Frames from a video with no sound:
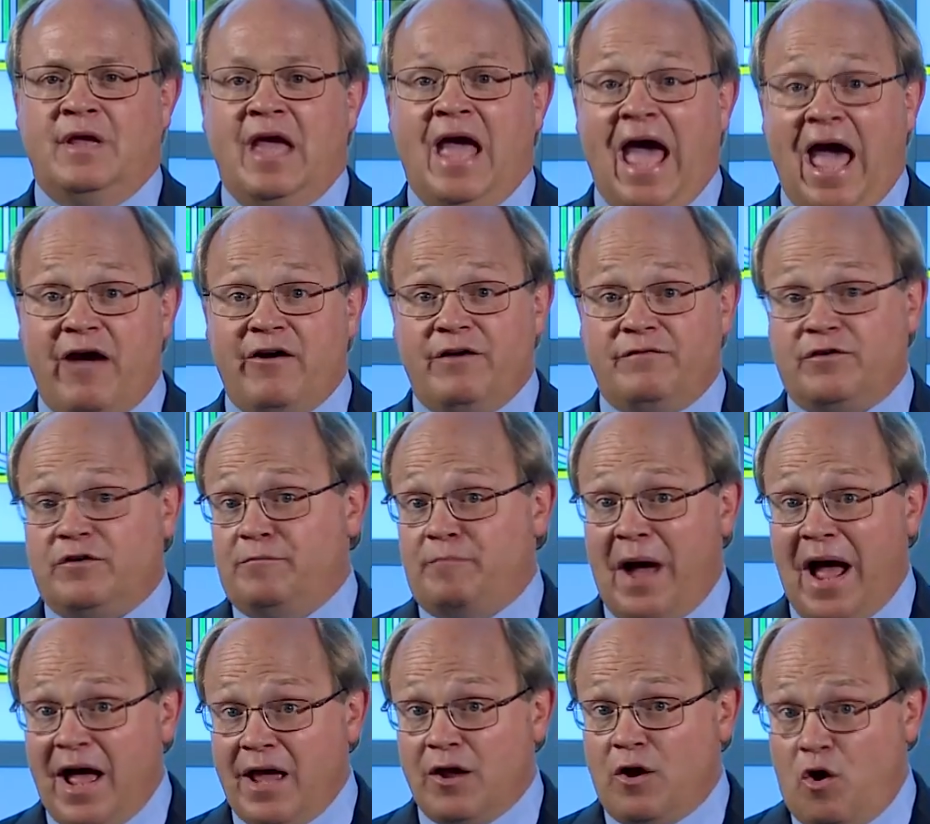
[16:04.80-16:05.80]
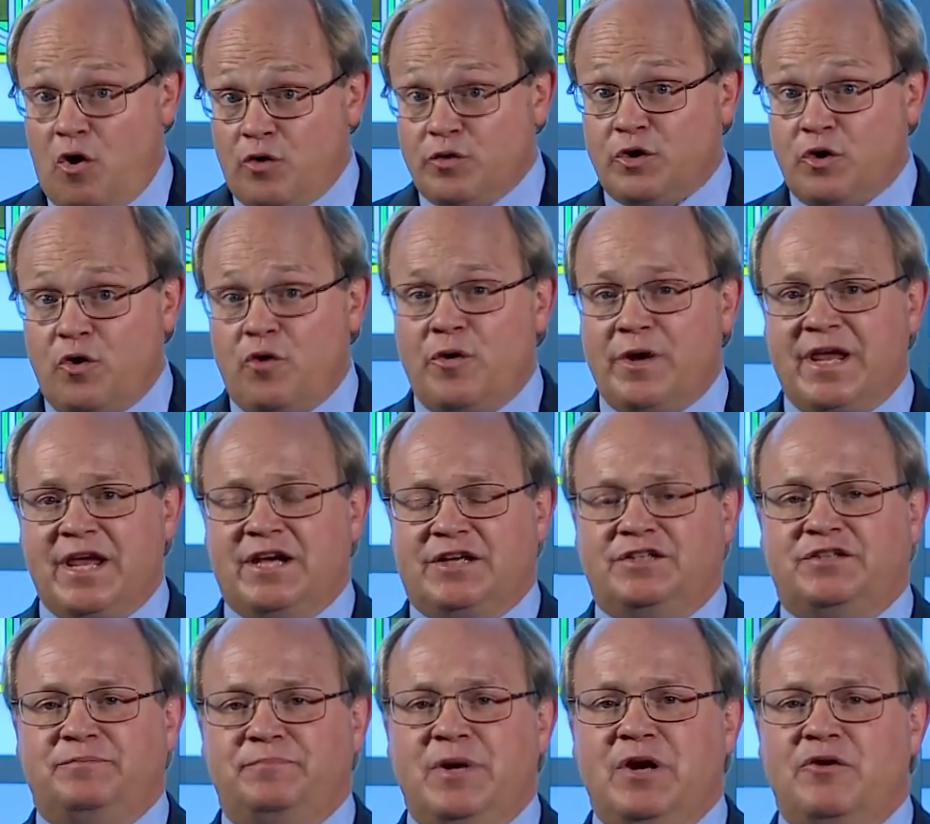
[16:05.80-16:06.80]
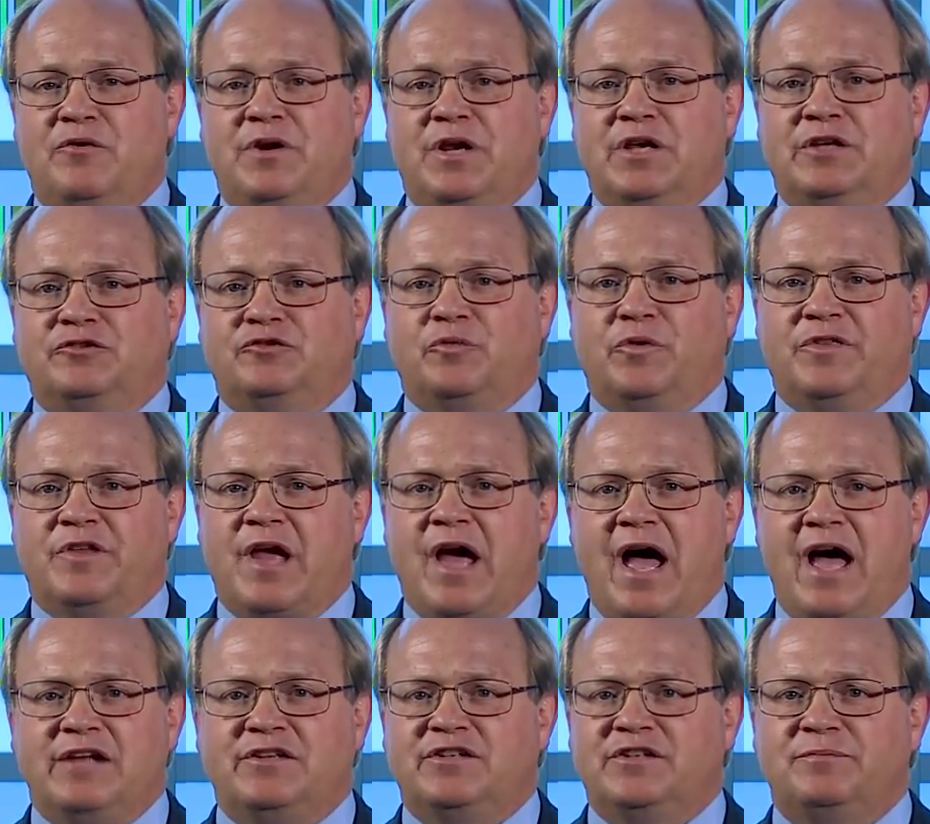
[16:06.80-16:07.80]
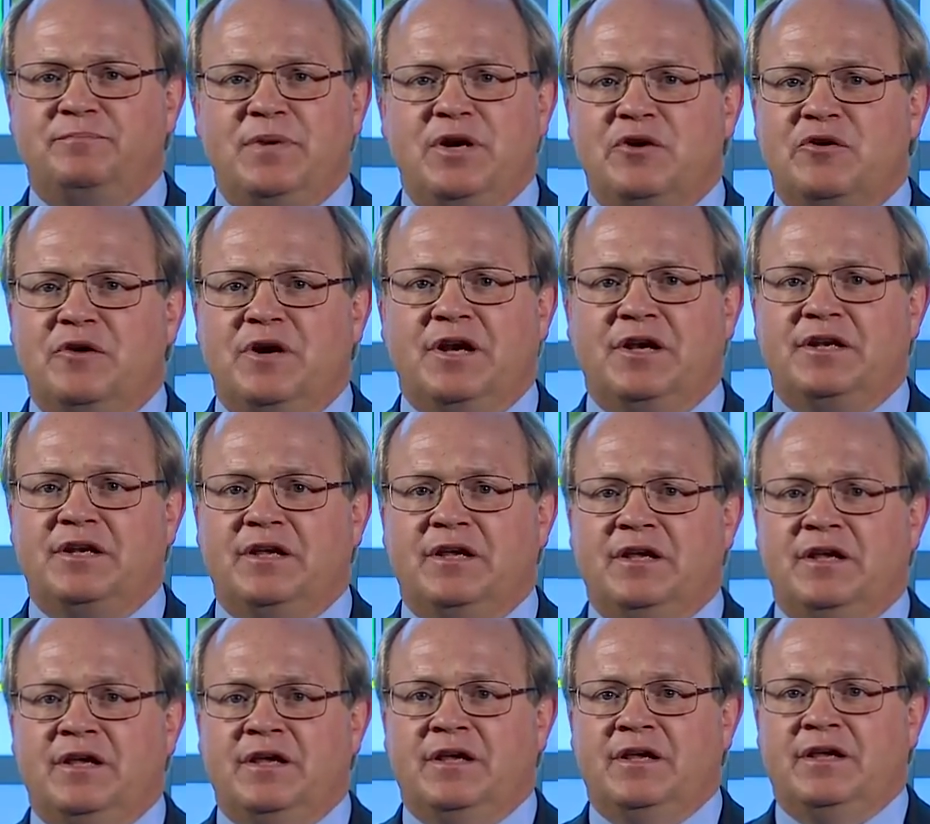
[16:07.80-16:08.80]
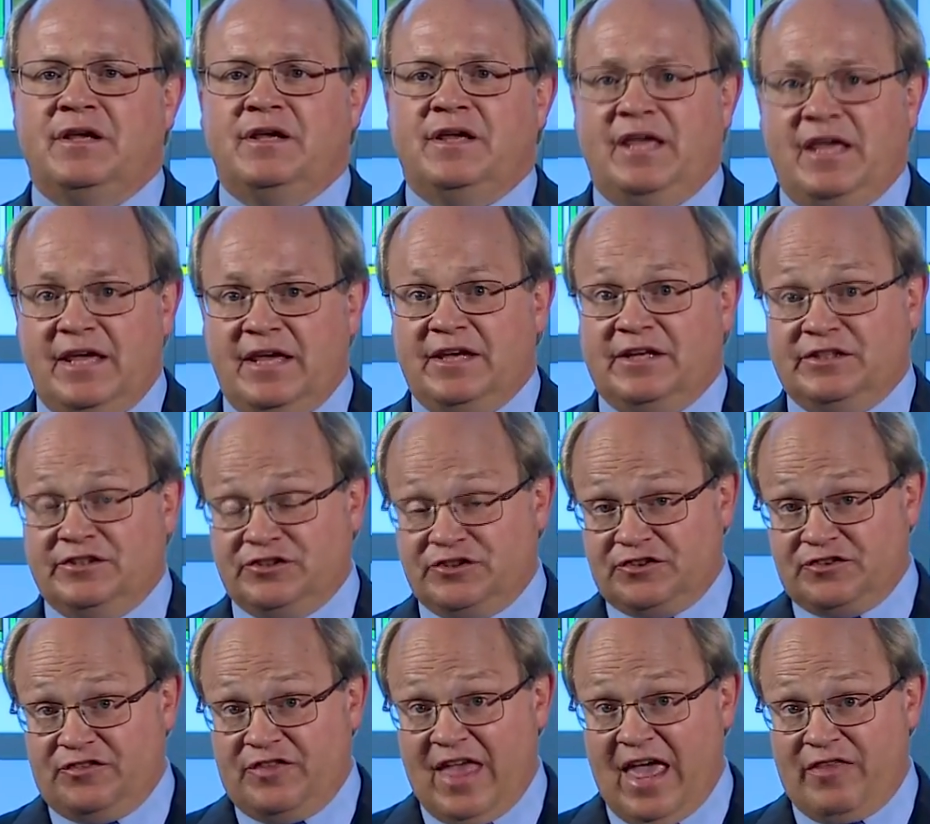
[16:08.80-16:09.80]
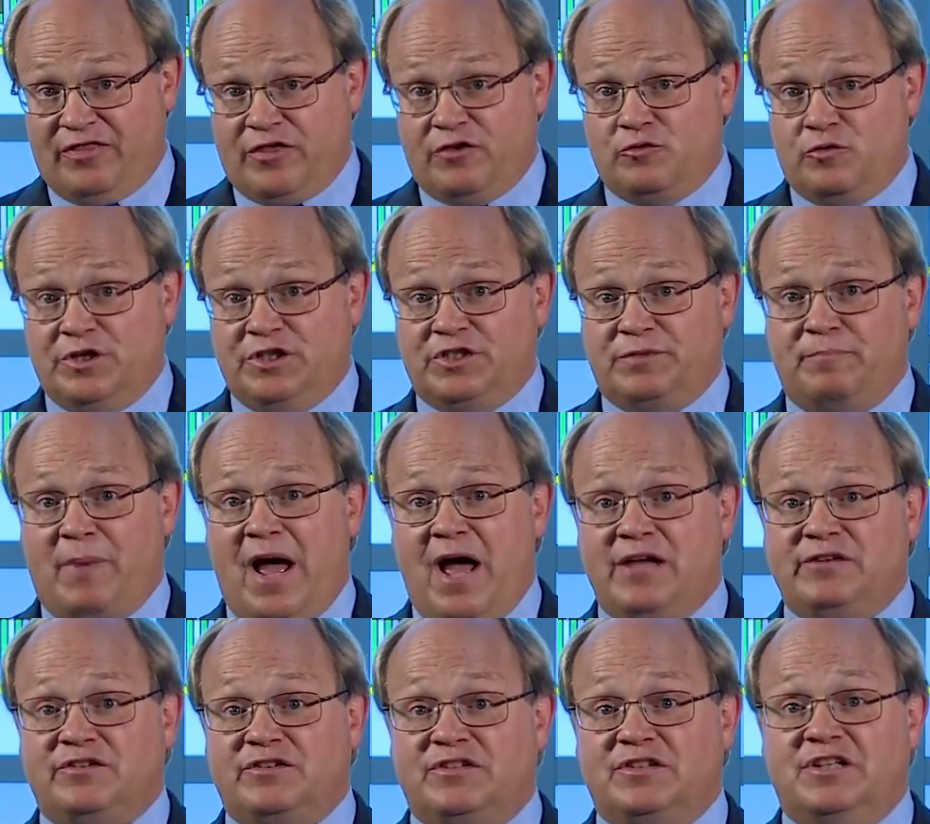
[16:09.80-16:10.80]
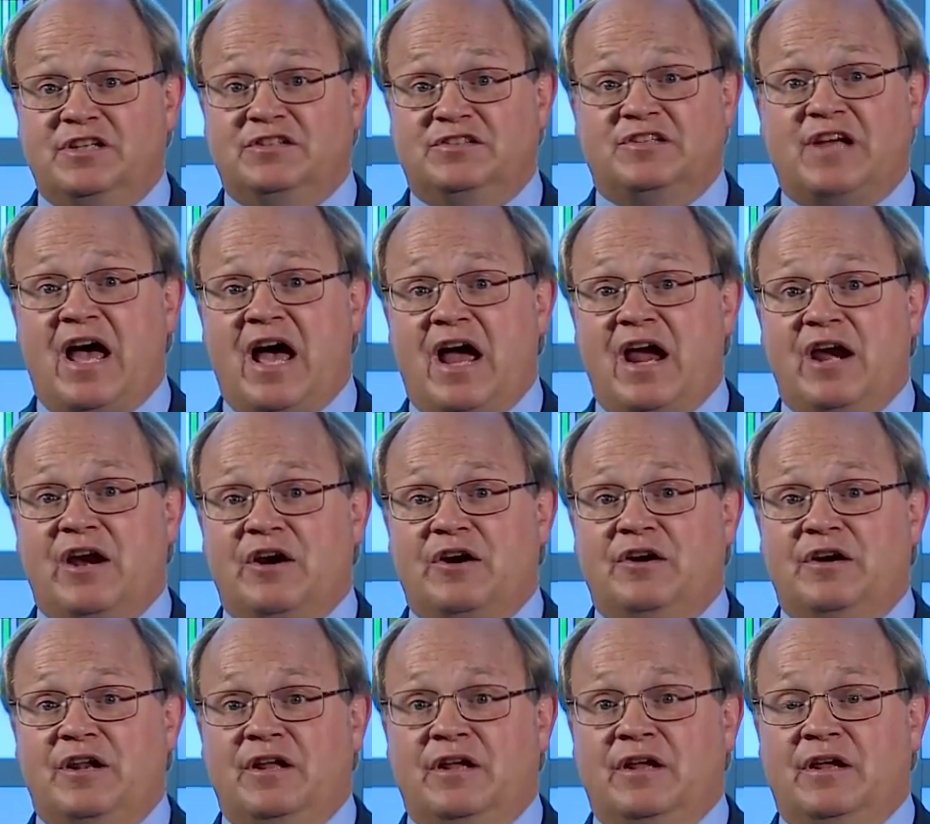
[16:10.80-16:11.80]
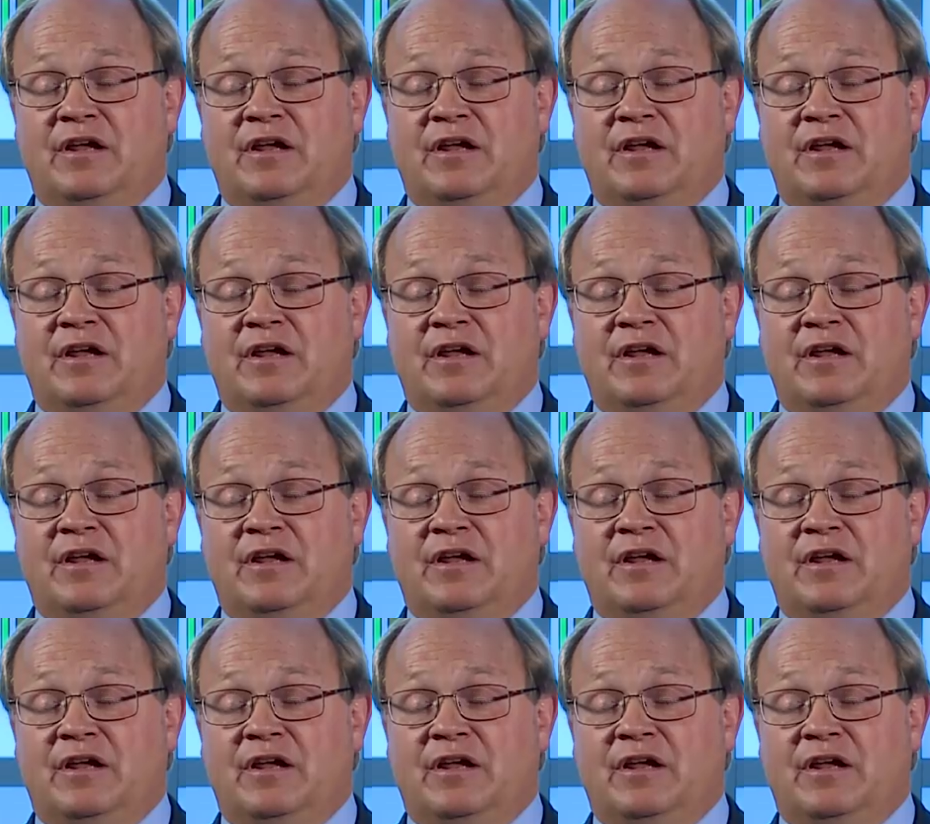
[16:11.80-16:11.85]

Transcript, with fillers: However, my ongoing experience with God's Spirit is that the response desired